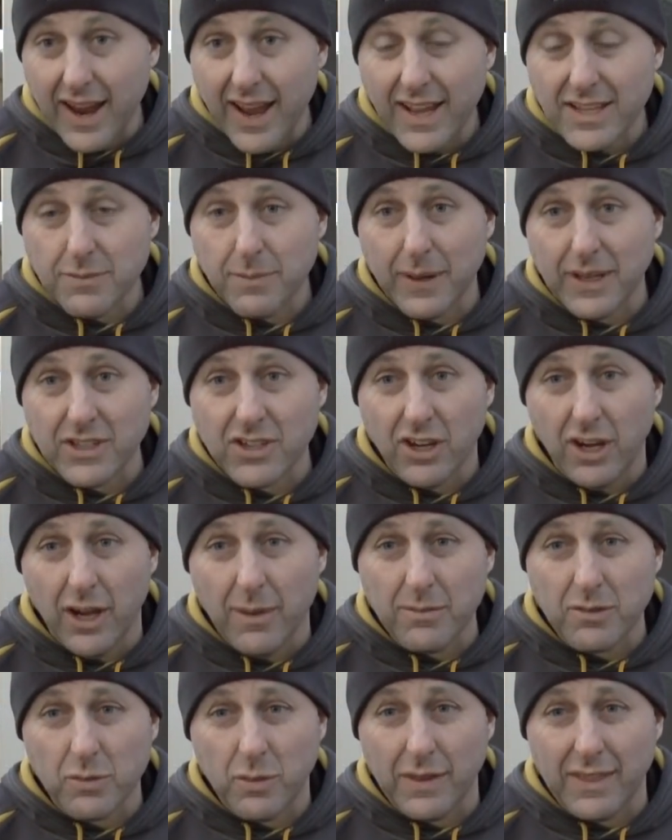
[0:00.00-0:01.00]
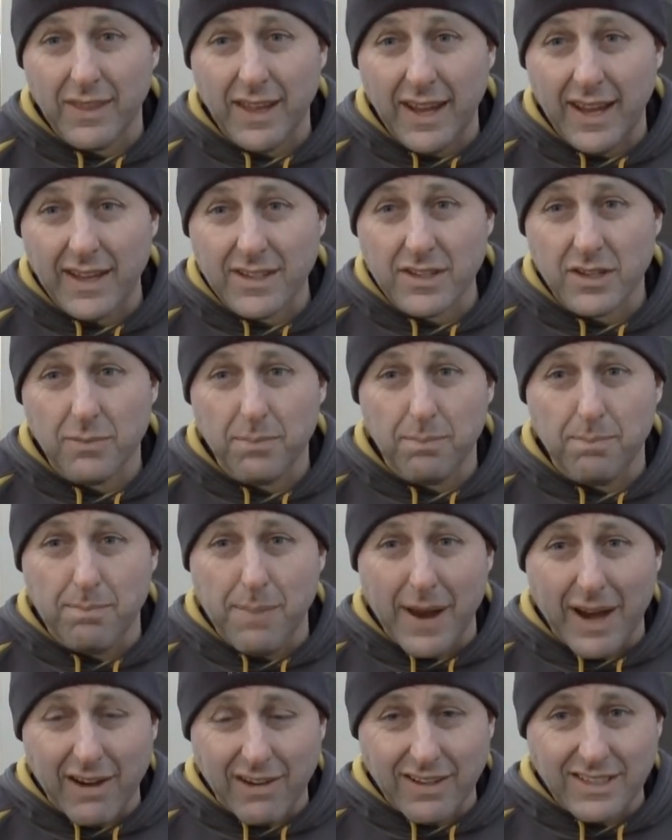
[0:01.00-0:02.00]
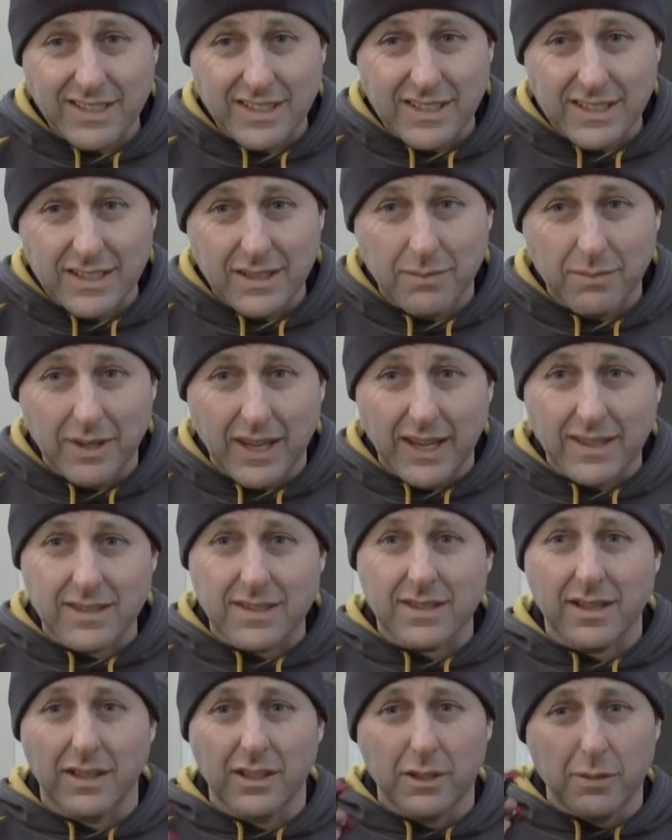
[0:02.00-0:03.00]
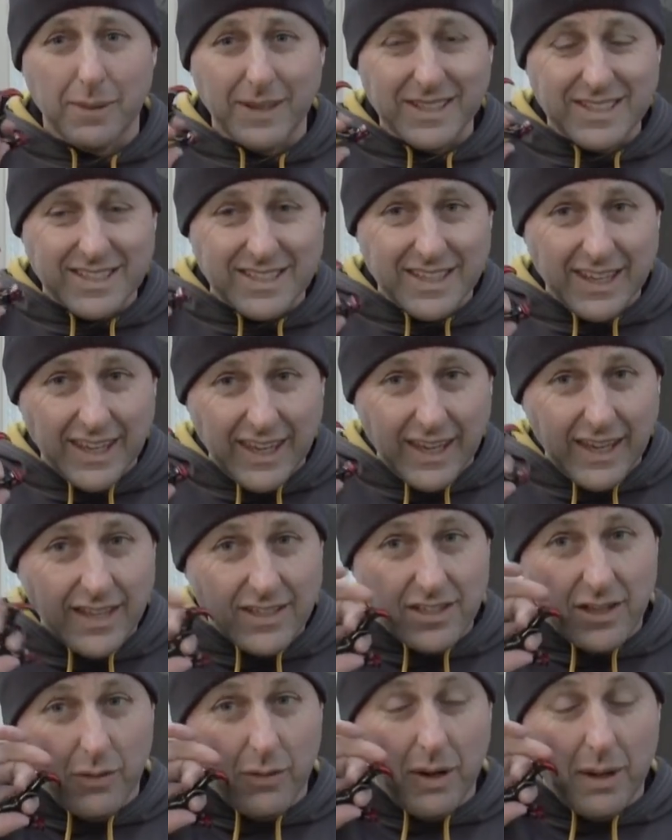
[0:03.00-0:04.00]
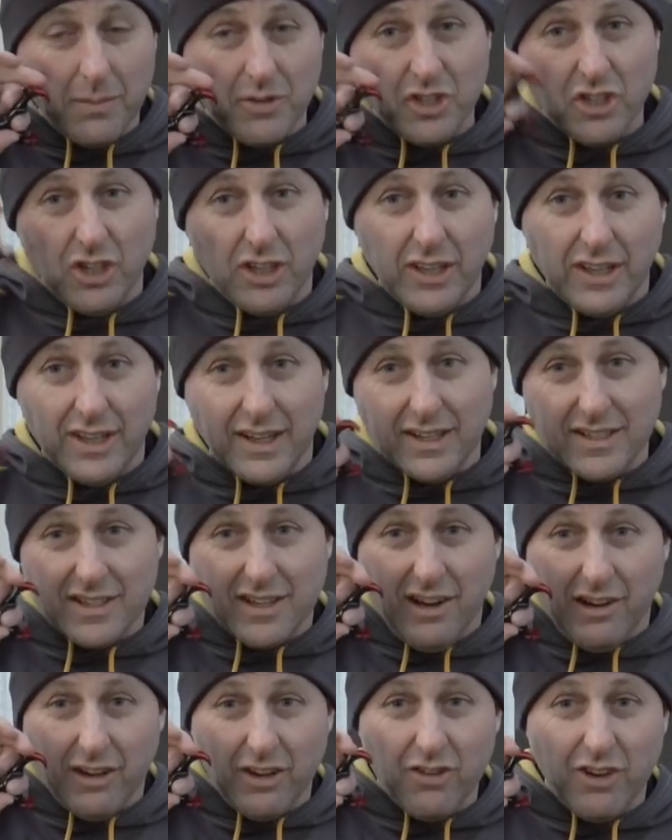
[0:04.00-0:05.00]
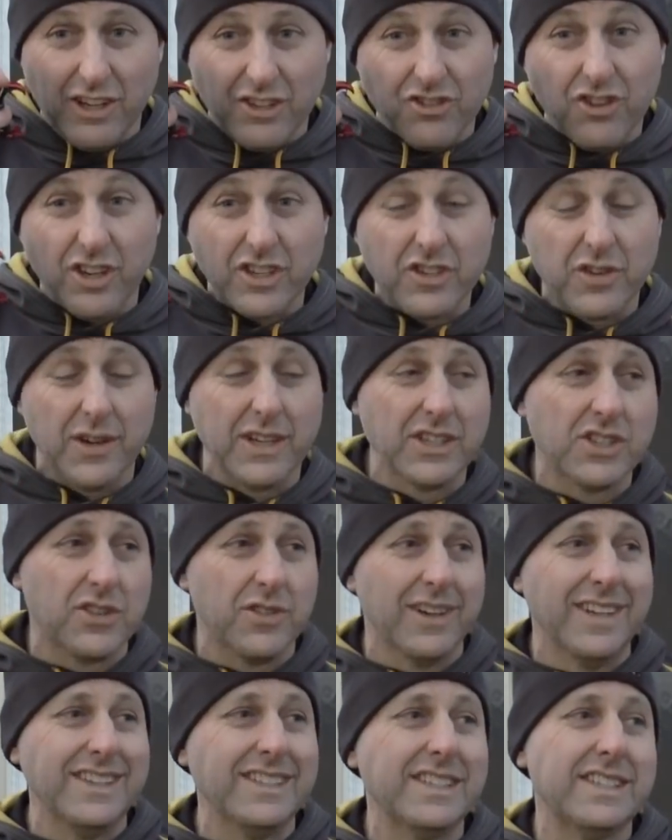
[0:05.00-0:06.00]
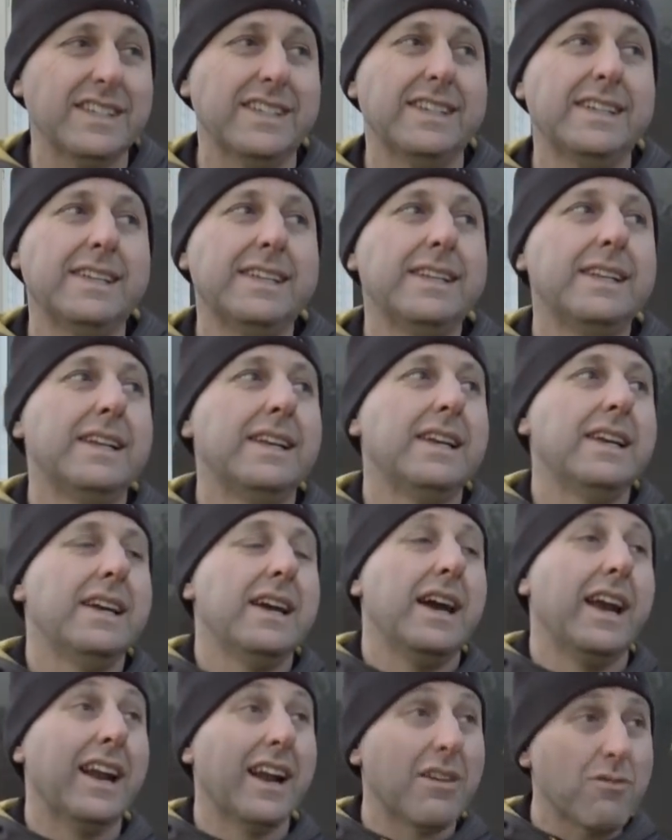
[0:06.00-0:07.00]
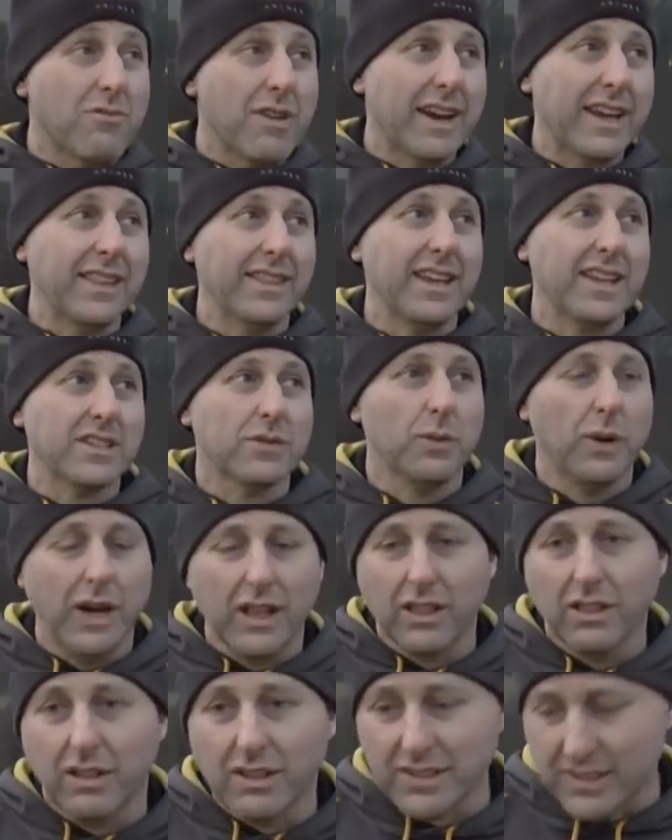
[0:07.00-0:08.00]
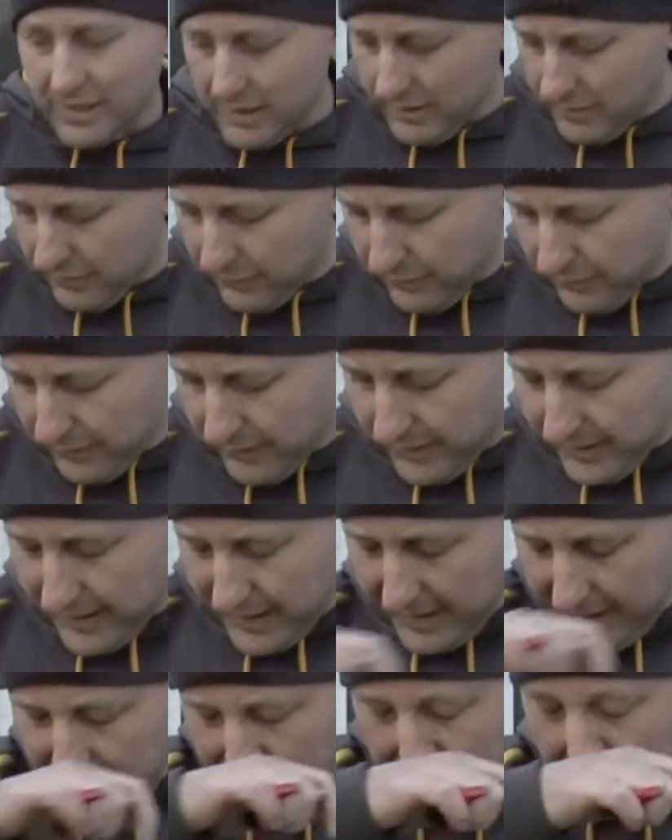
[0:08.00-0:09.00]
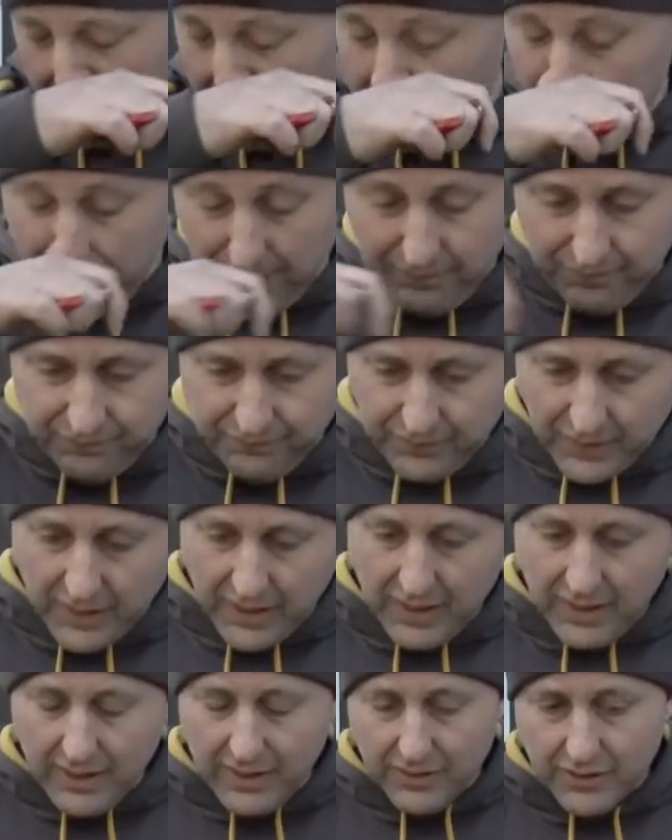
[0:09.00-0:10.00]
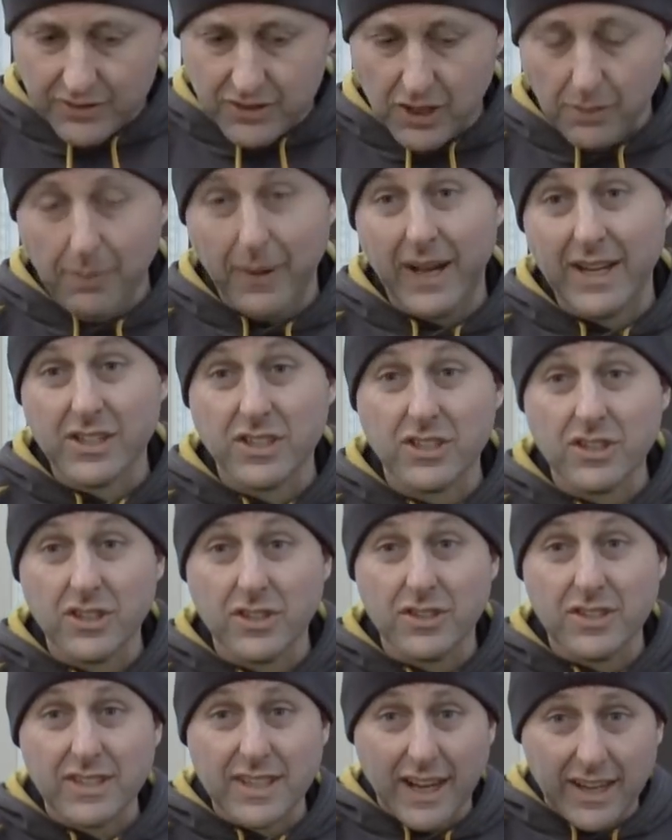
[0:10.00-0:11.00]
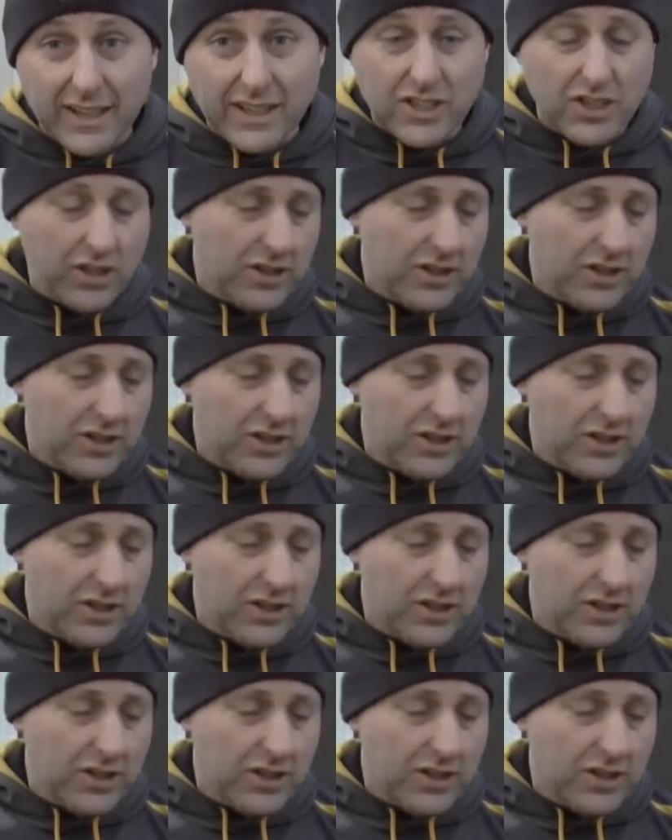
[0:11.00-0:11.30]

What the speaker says: has been times when that bearing system gets a little bit sticky. So when I'm shooting, it's going crunch, crunch, crunch, crunch. And I reckon that's why lots of the top archers who started